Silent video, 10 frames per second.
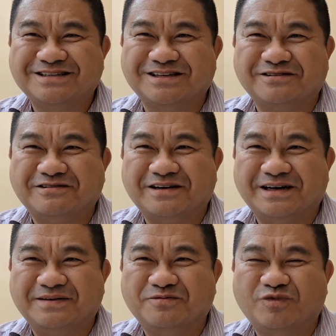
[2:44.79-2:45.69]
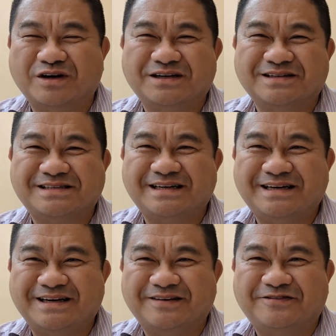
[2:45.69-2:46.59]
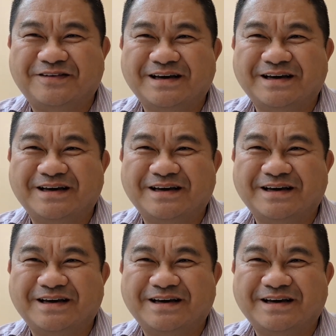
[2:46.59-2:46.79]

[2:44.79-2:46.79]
So we're gonna see if